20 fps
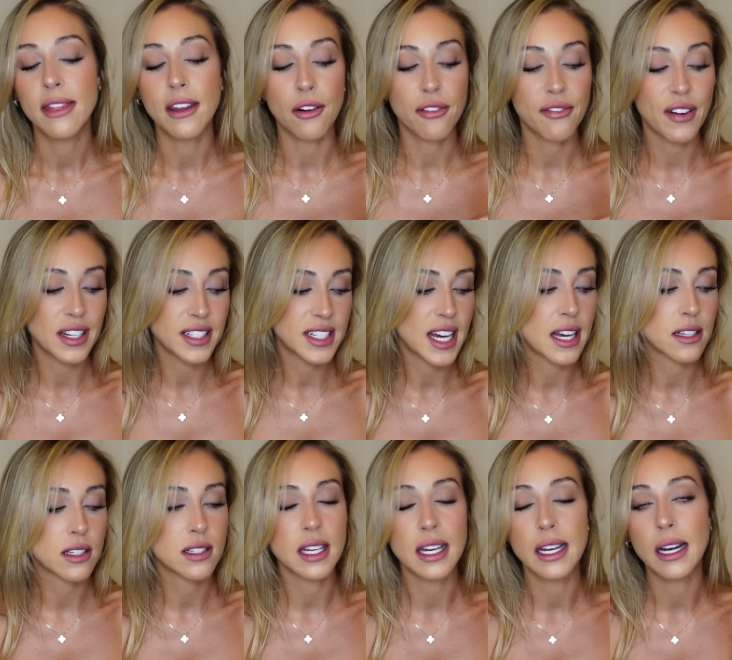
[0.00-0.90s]
They're
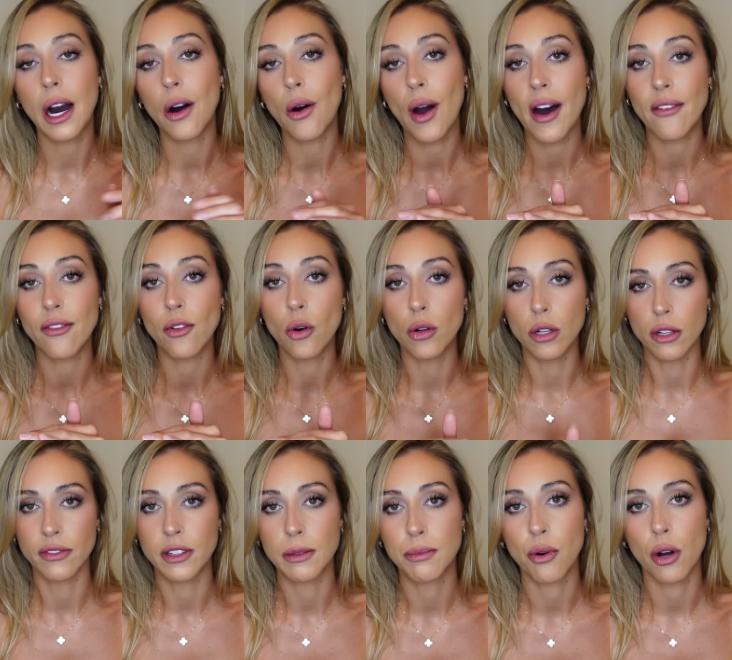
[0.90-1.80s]
fantastic. I'll have all
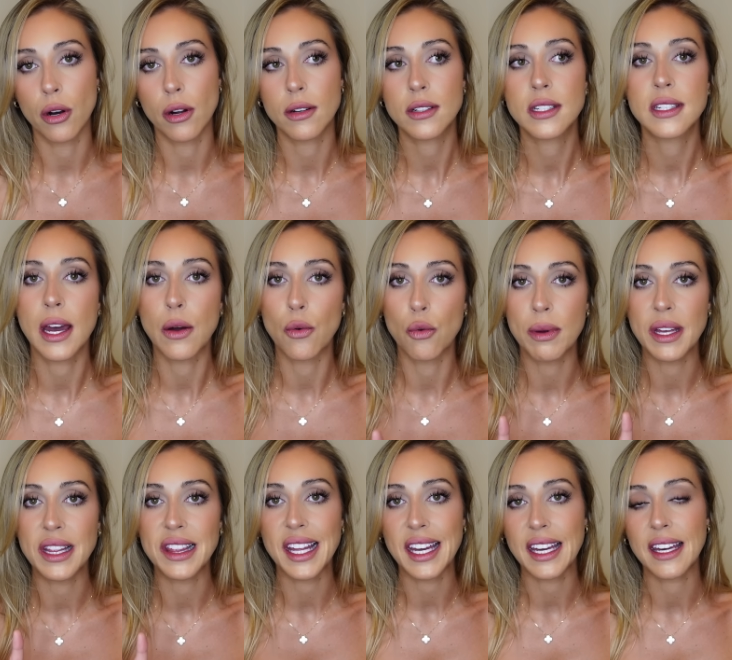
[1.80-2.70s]
of the products they will
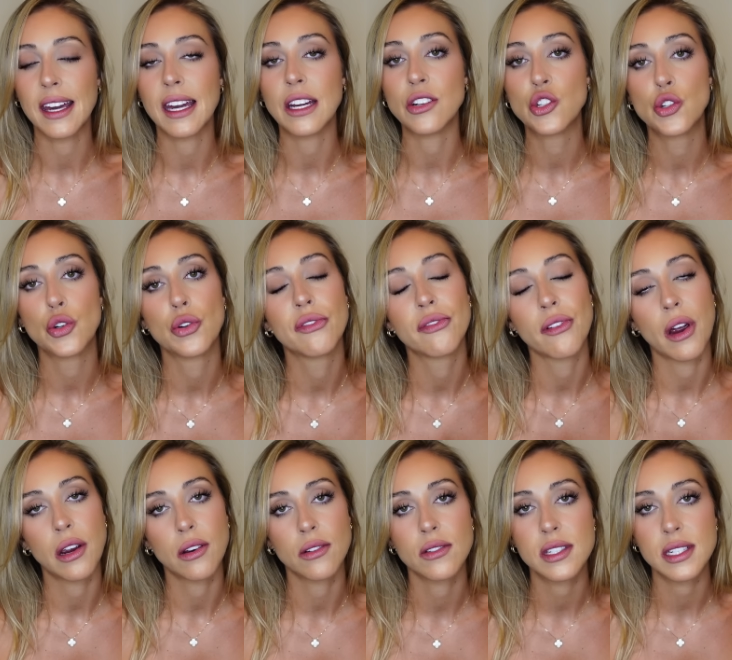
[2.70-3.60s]
be linking to
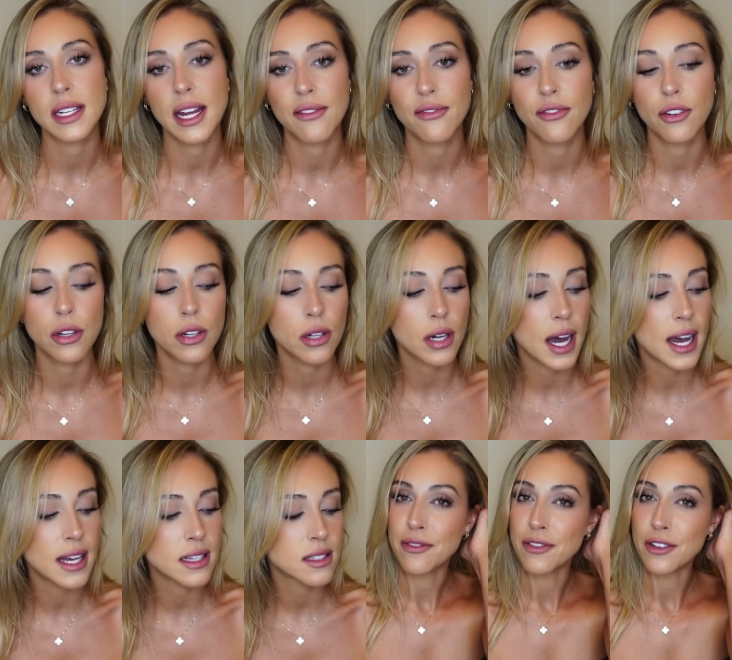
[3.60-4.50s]
FragranceNet for you
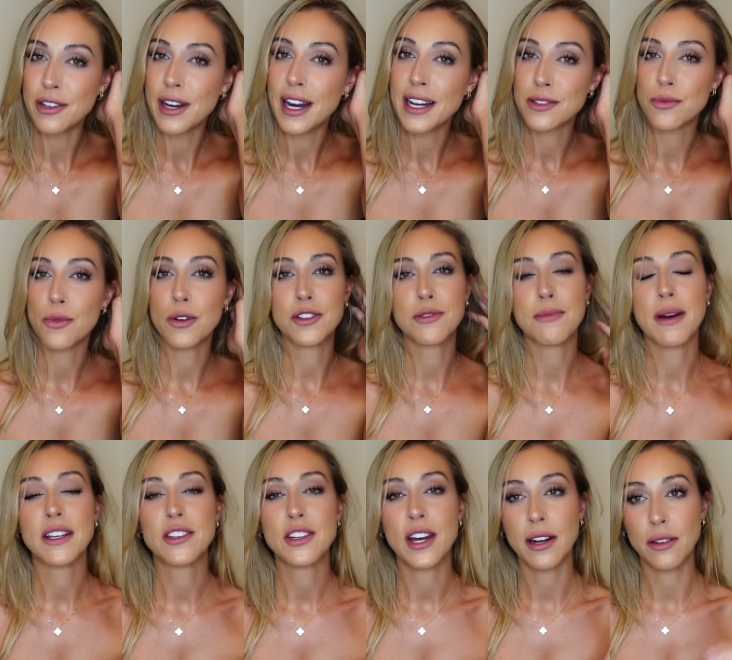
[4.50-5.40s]
guys. If you guys watch
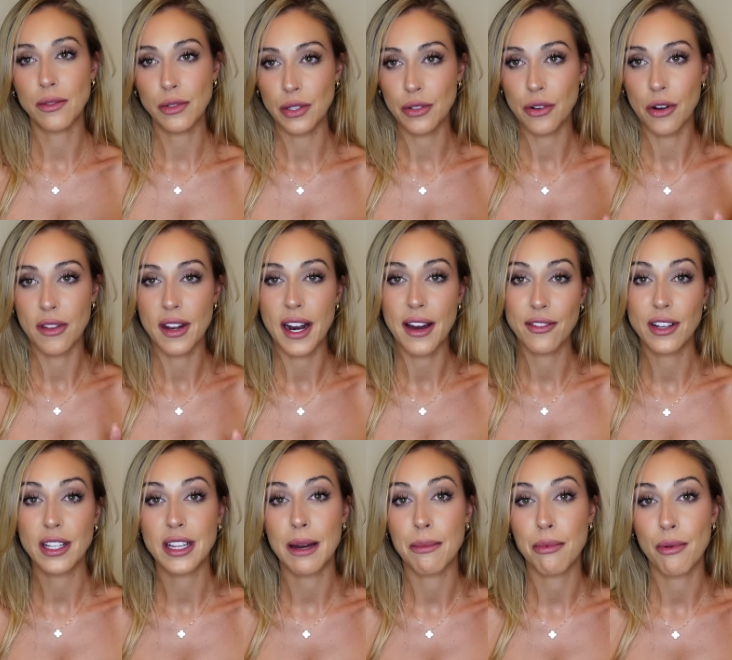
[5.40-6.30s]
my channel, you know that I've
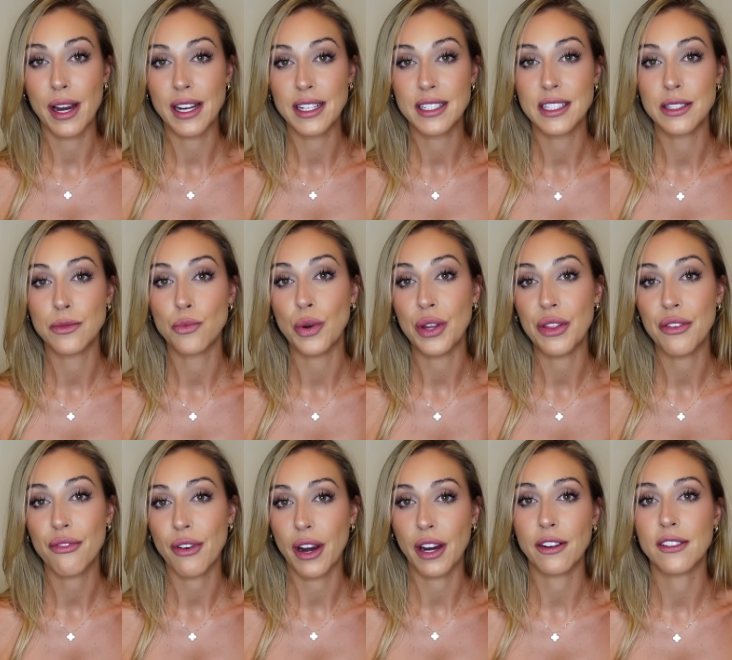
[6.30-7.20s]
collaborated with
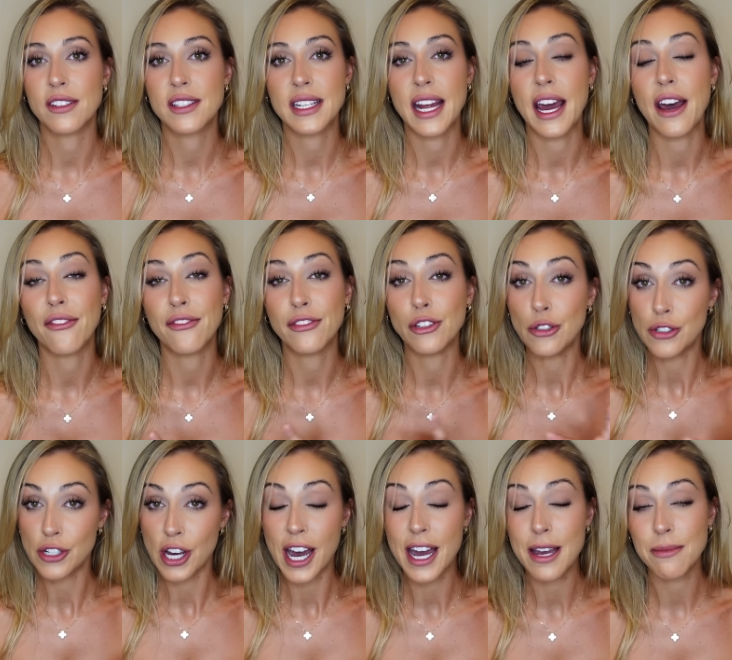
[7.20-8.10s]
FragranceNet a few
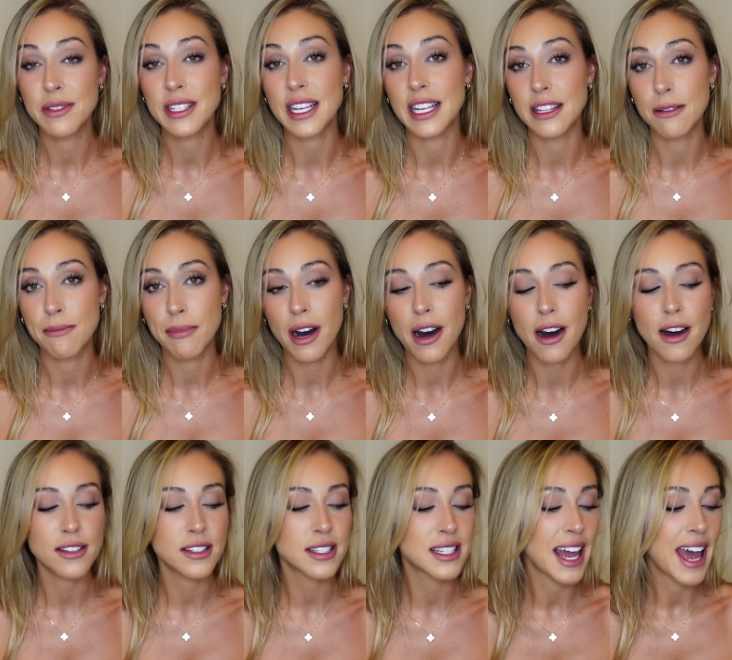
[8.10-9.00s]
times in the
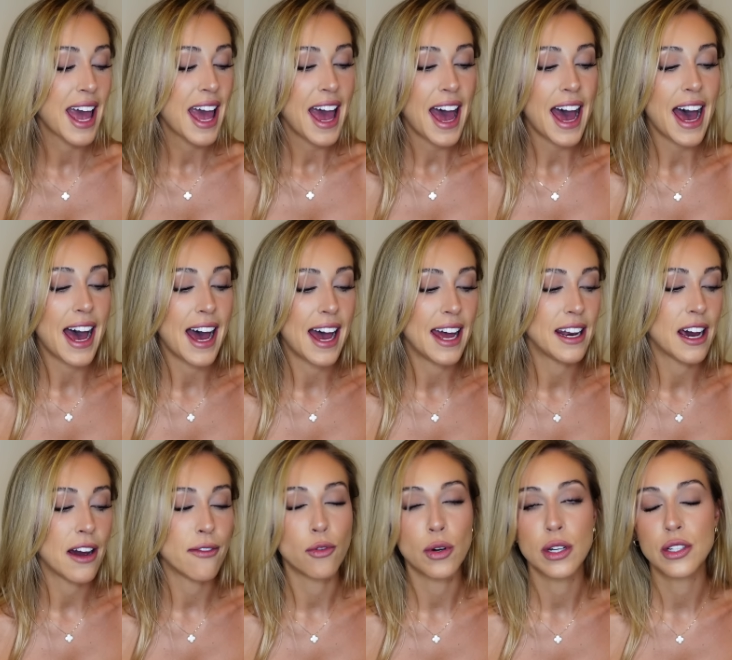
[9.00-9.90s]
past, and
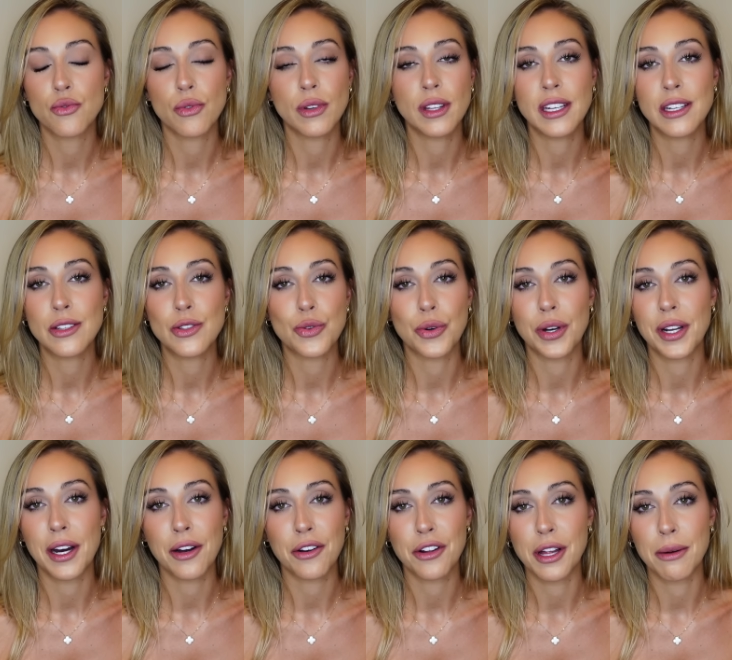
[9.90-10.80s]
I've always really enjoyed
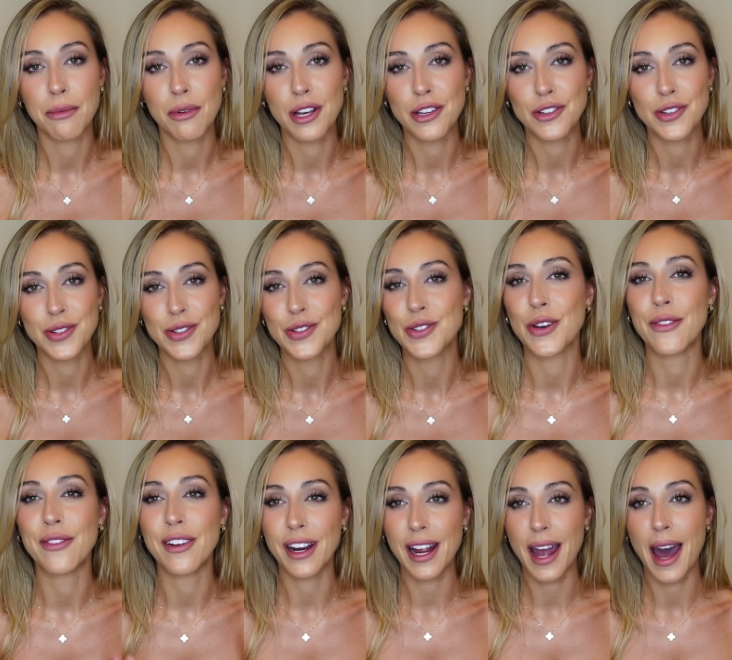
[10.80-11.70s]
our collaborations, so
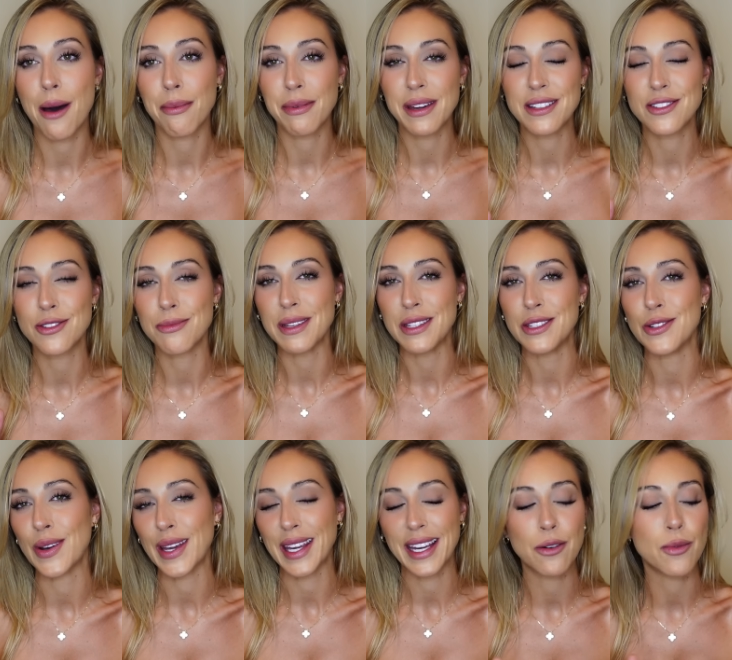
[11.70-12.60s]
very happy to be
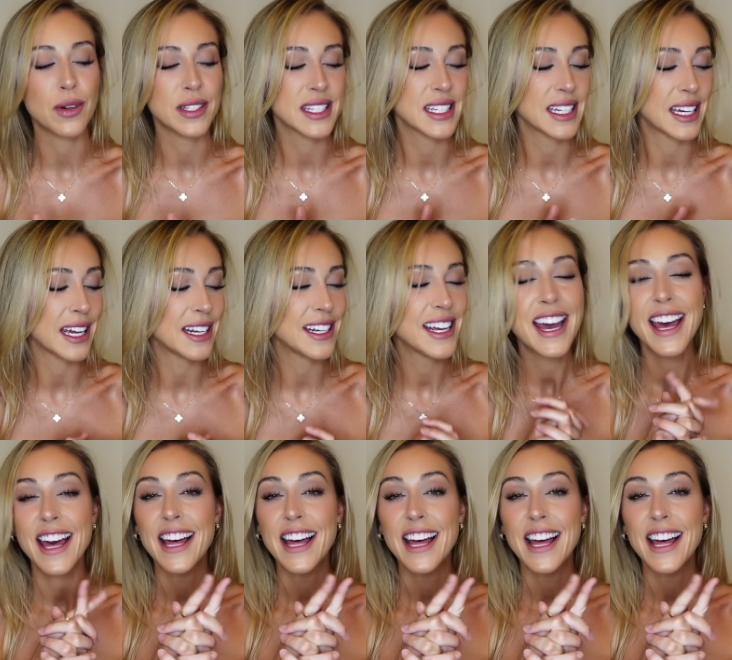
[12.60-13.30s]
doing it once again.